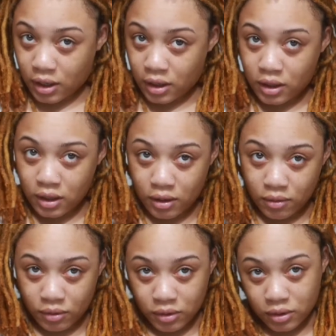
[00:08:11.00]
and then
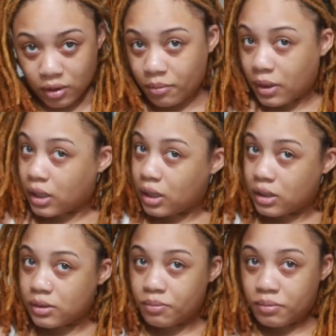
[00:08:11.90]
we're just gonna make it
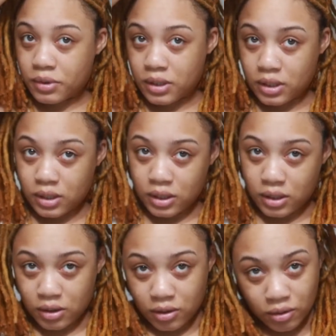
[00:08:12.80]
as big
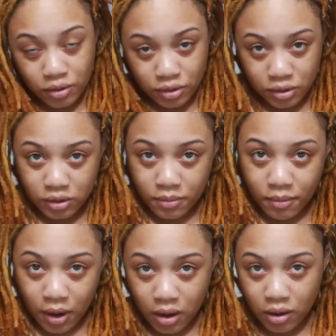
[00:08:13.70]
or
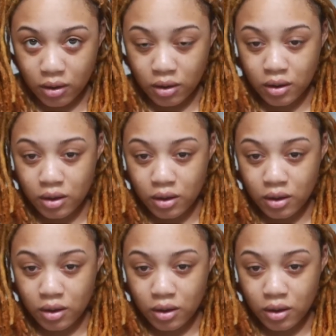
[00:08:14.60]
small.